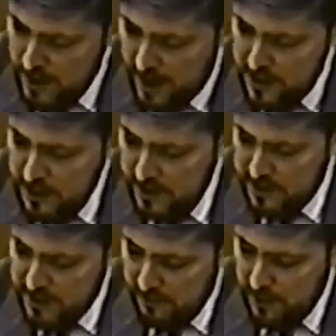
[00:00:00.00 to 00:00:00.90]
In
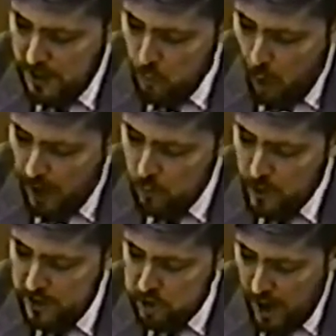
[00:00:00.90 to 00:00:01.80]

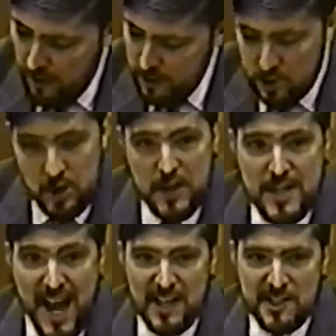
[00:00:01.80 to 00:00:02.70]
1971, we challenged
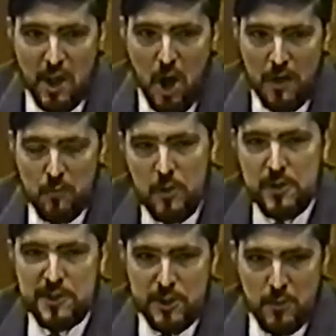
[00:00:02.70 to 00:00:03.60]
NASA
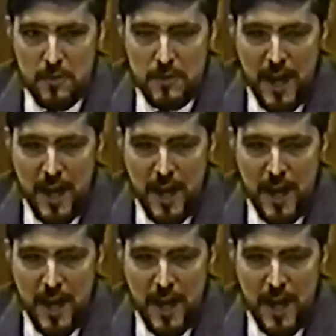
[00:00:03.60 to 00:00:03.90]
with a suit,